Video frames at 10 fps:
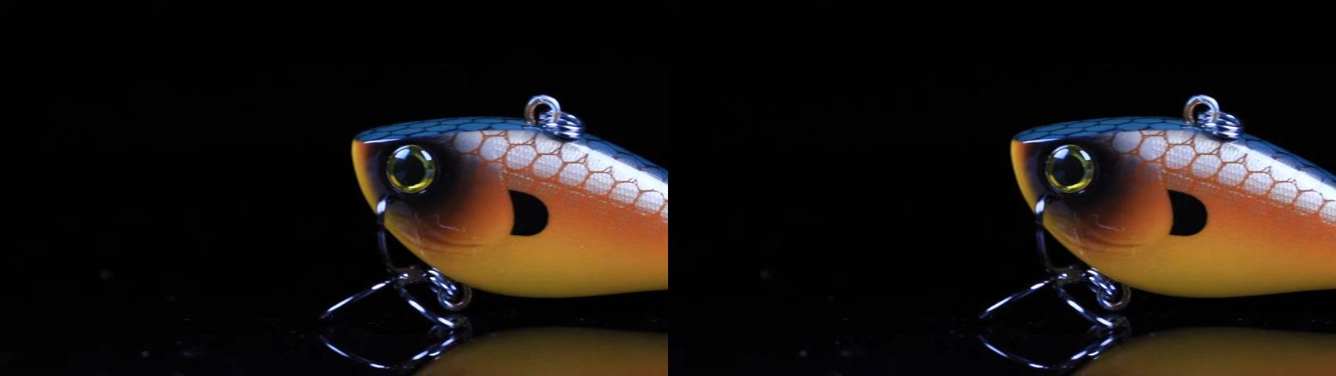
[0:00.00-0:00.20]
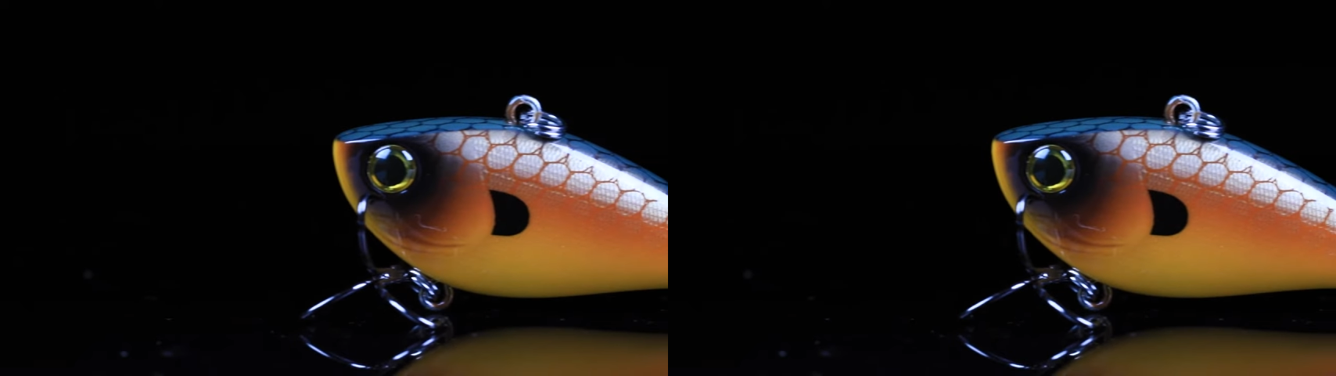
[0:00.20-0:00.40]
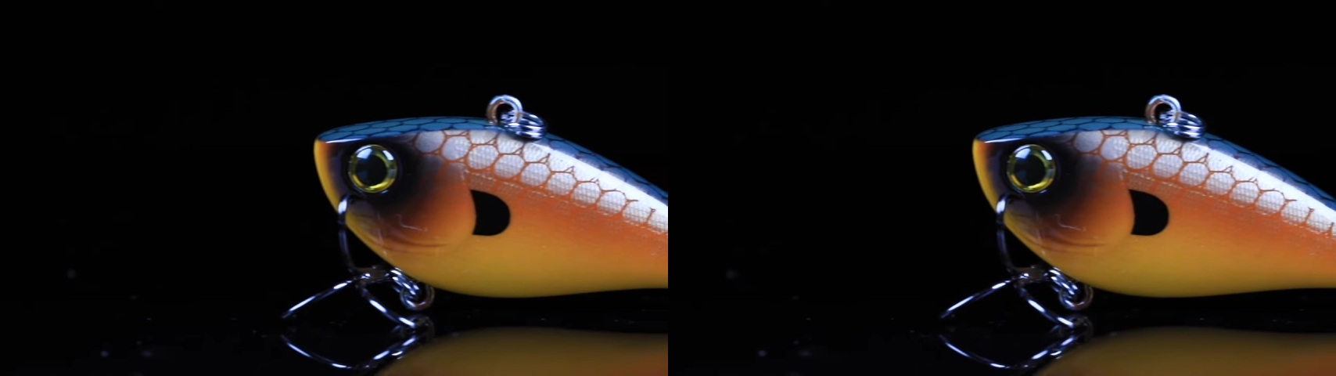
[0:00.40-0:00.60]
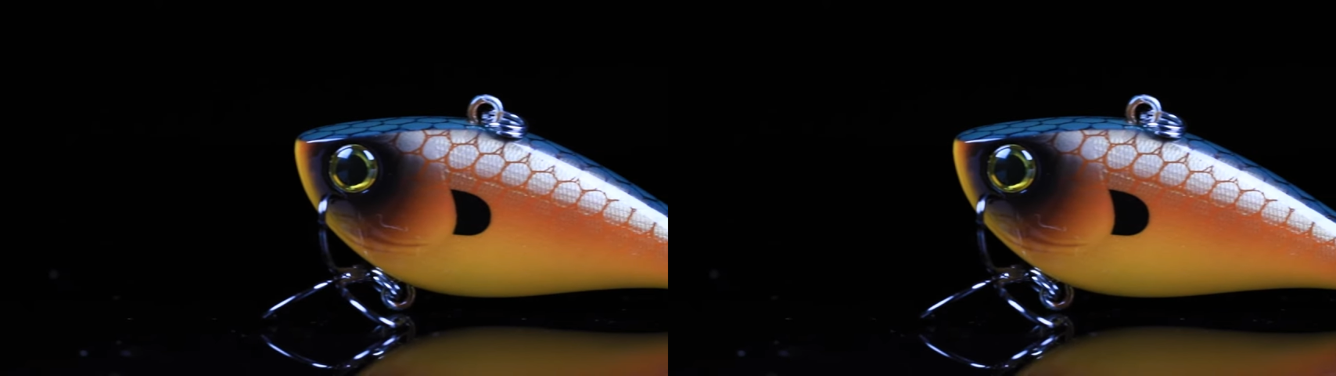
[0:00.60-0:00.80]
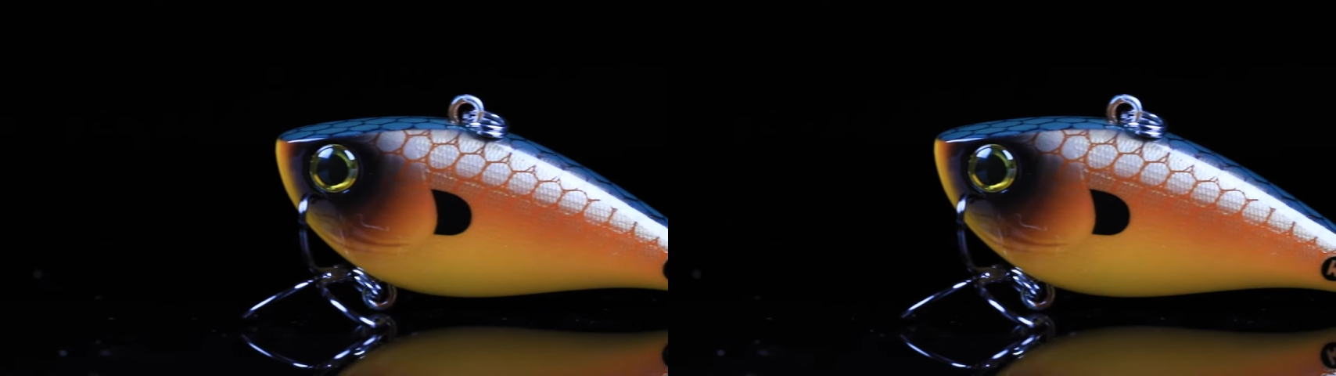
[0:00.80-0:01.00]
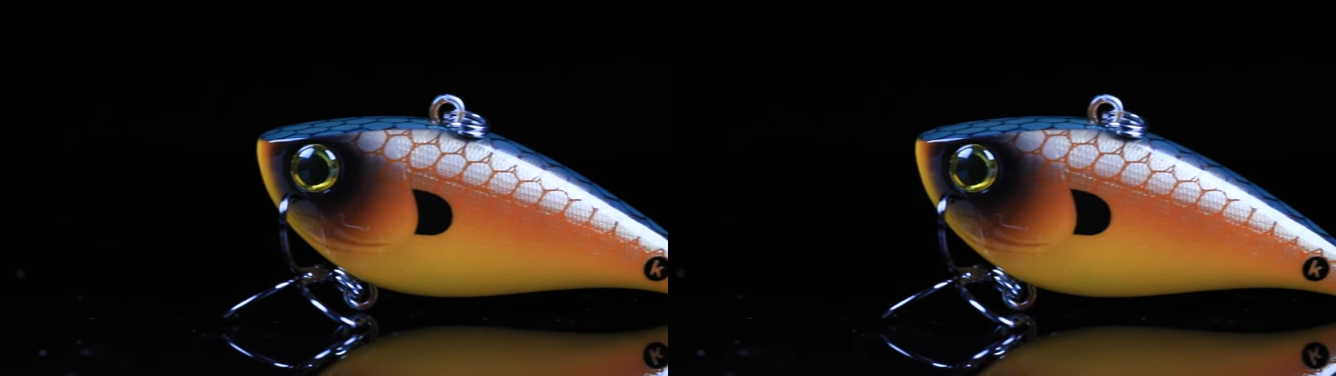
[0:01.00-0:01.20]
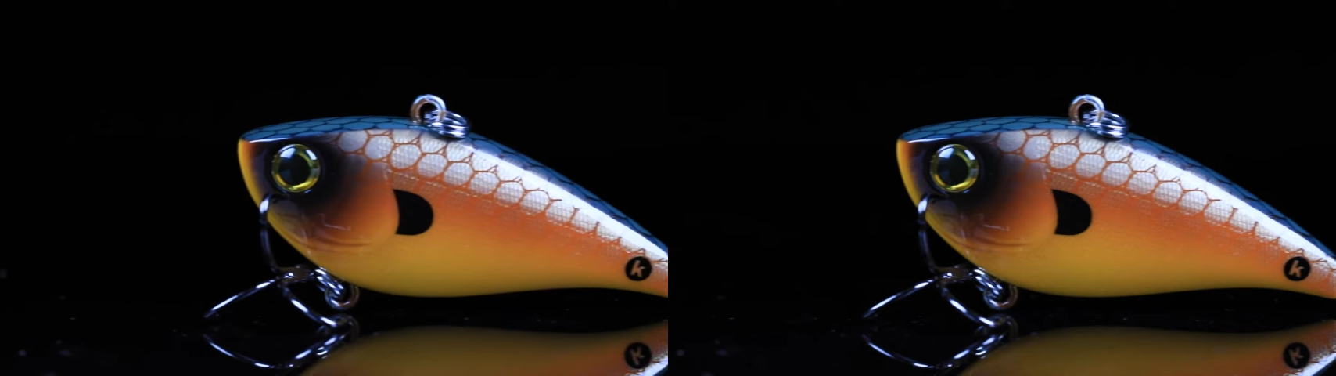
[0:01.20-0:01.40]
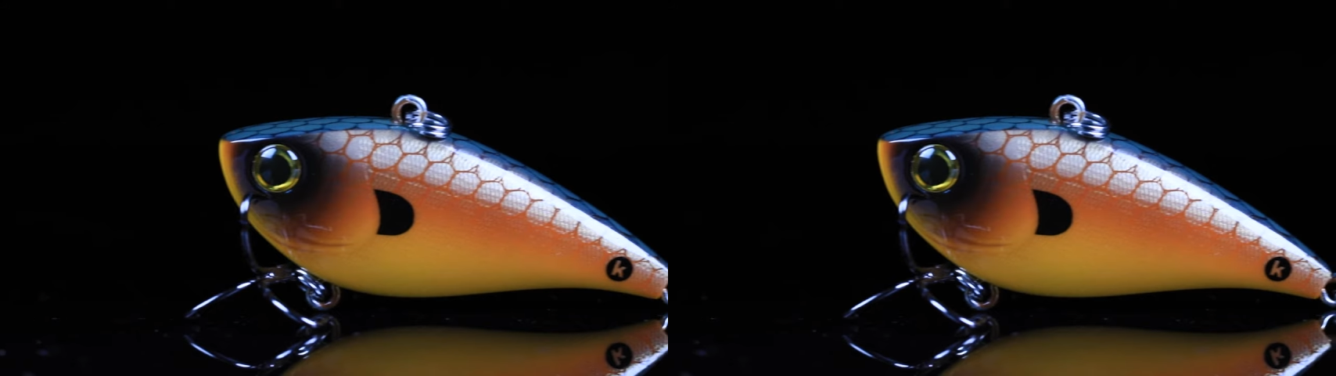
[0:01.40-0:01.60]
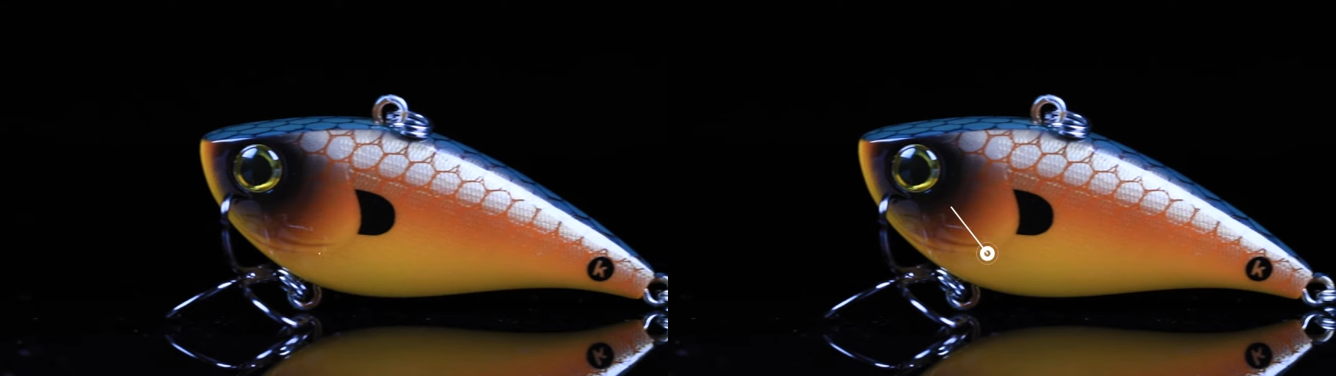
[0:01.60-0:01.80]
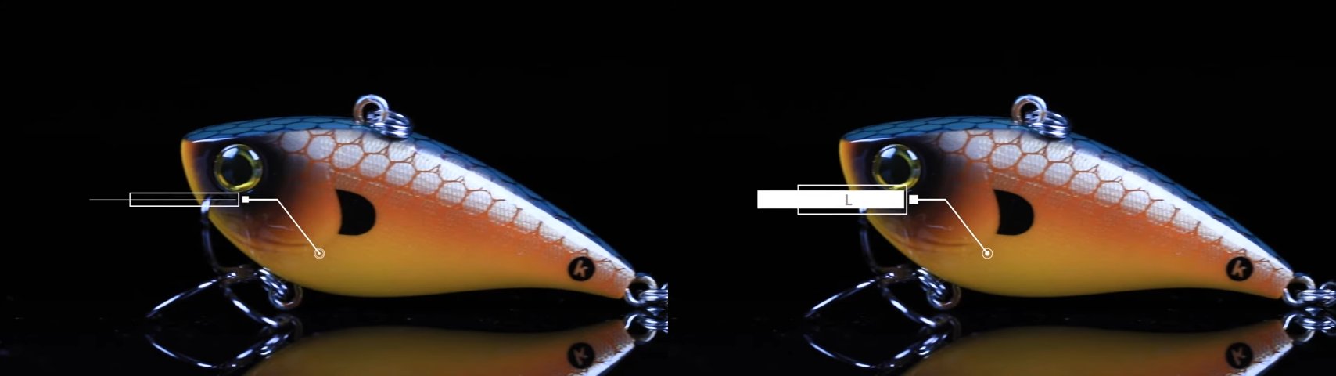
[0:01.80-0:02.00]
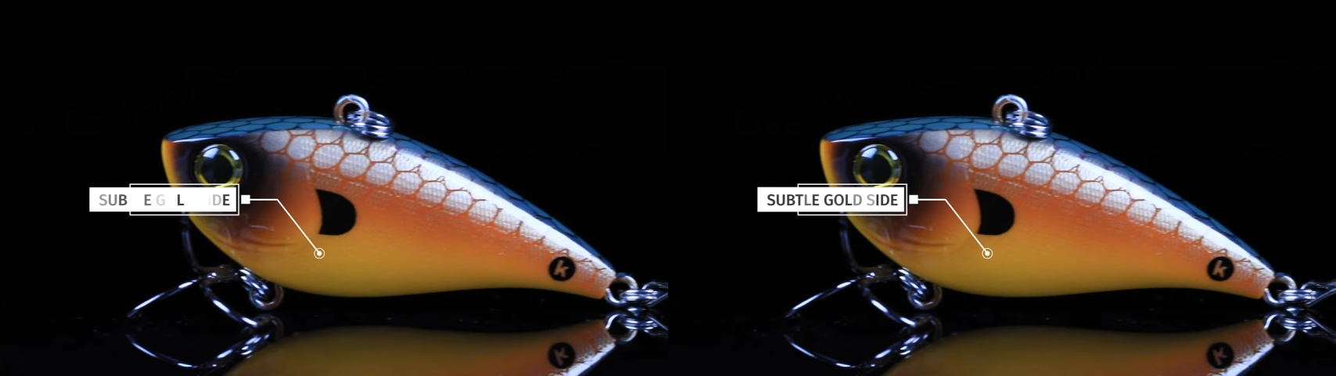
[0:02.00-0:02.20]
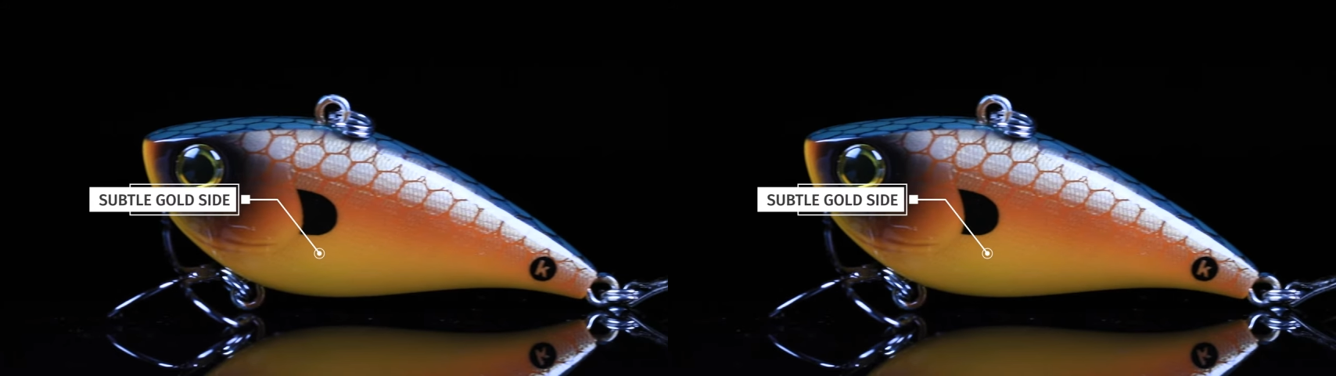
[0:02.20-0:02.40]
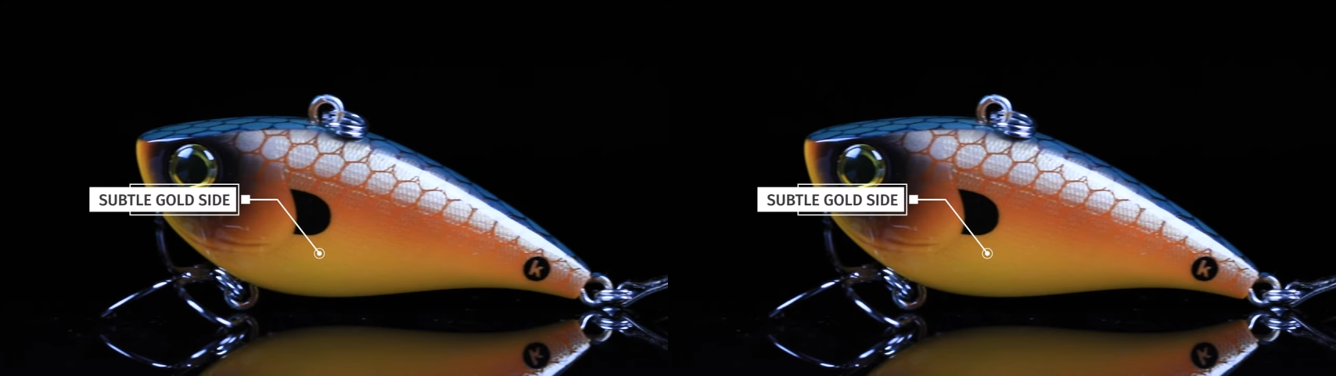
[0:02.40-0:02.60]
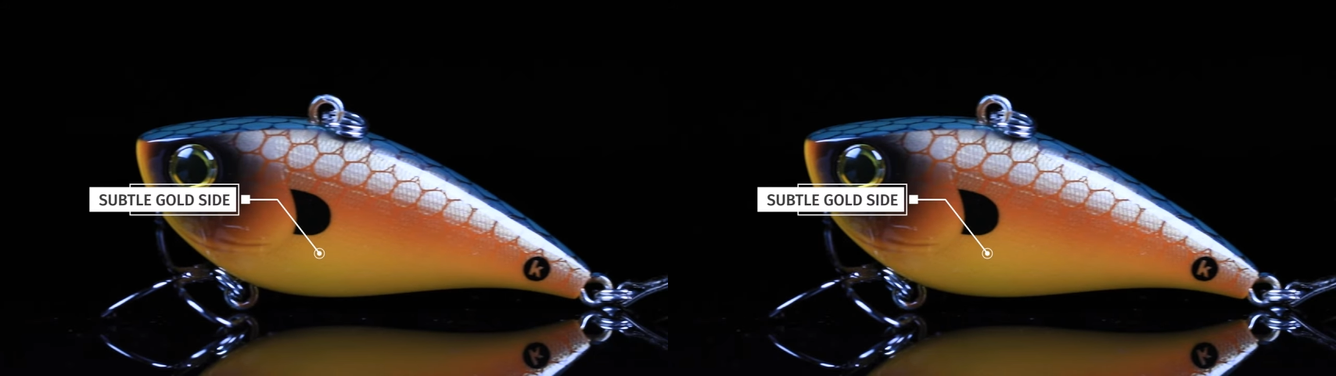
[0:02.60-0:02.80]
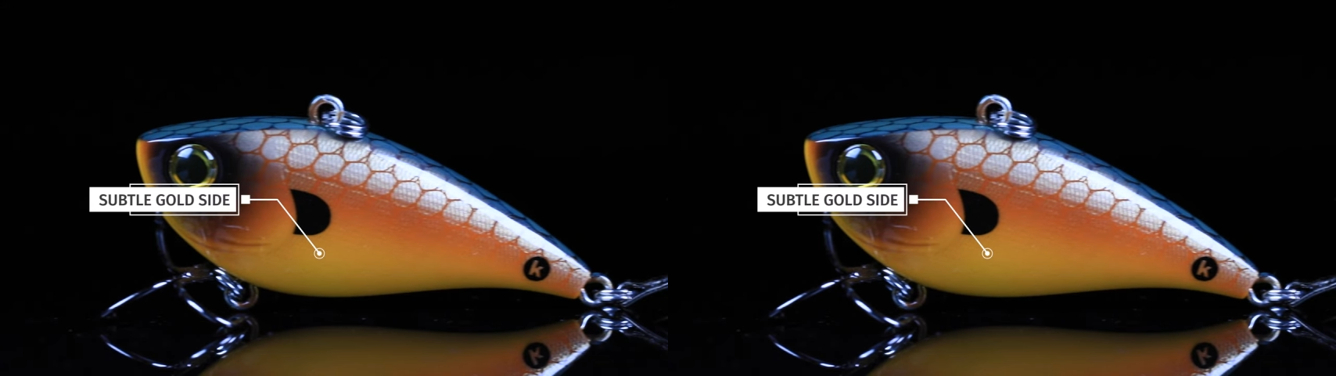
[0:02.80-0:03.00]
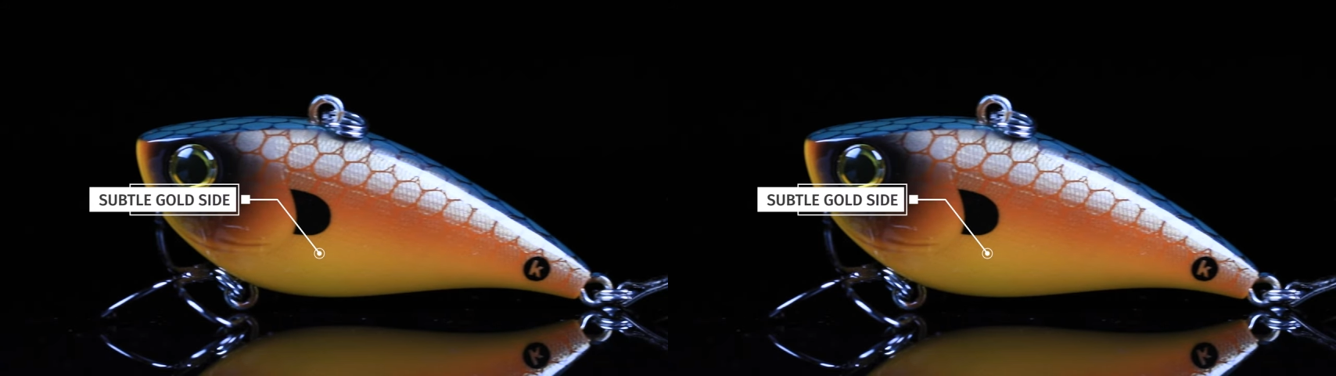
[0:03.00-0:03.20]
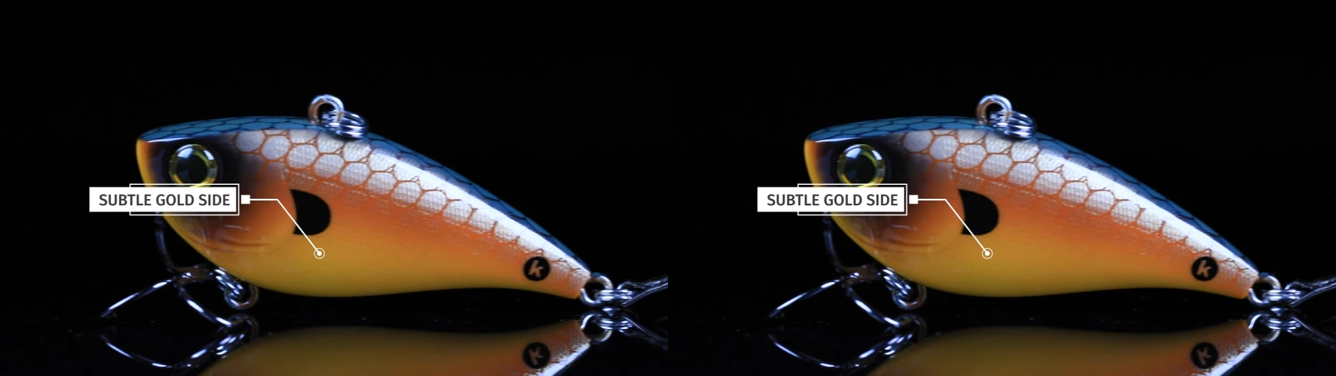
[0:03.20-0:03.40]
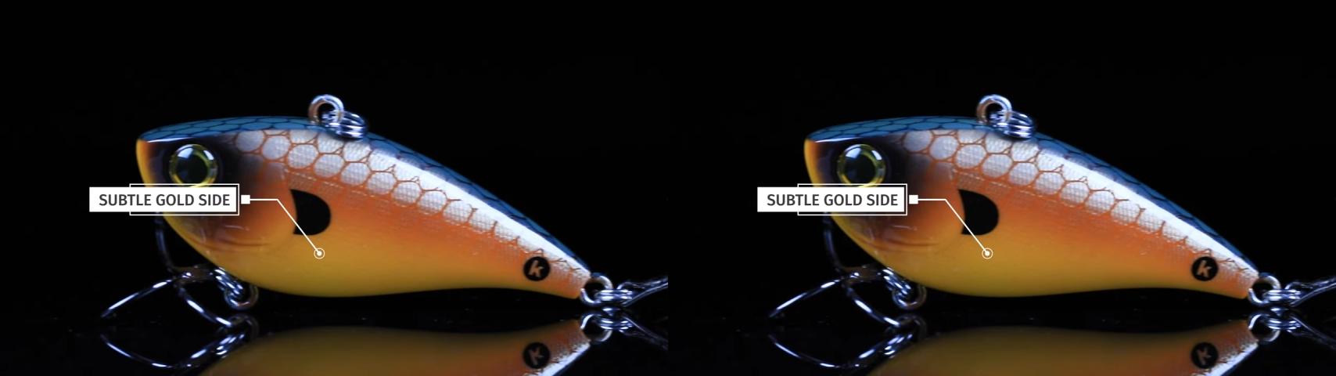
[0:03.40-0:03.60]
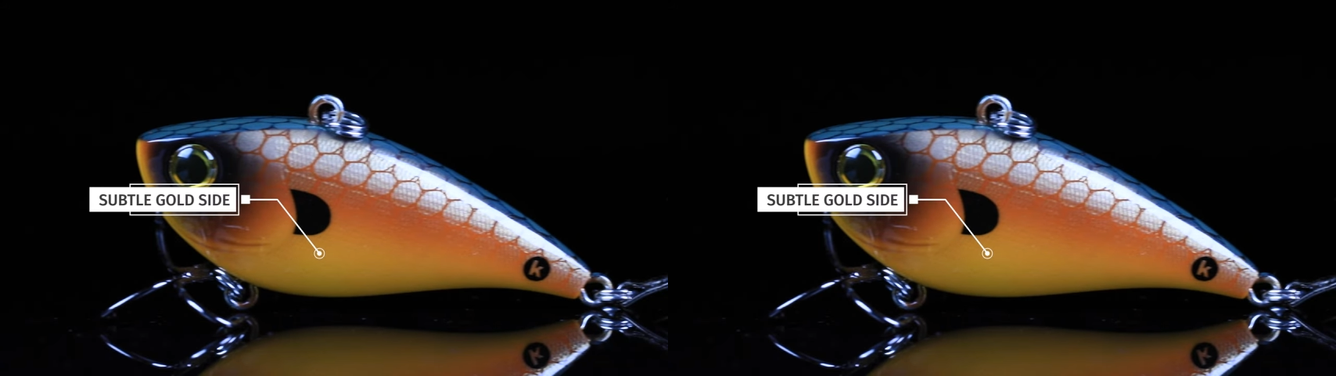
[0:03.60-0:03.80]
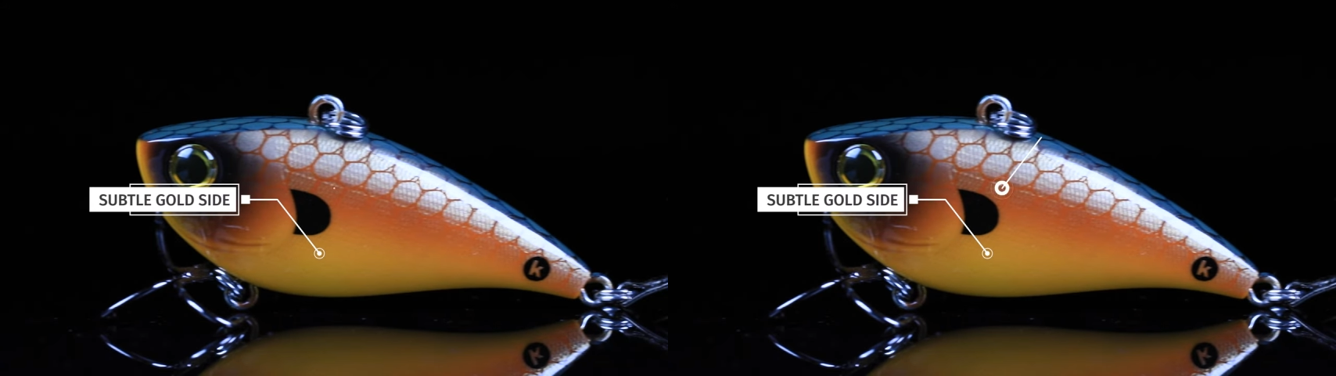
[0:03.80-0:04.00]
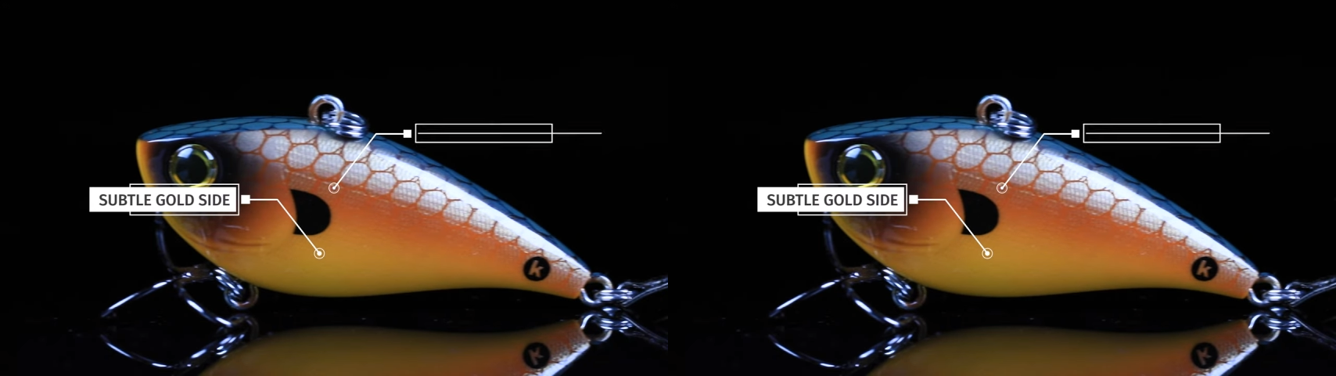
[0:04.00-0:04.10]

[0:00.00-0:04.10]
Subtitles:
Nobody's mouth can be seen.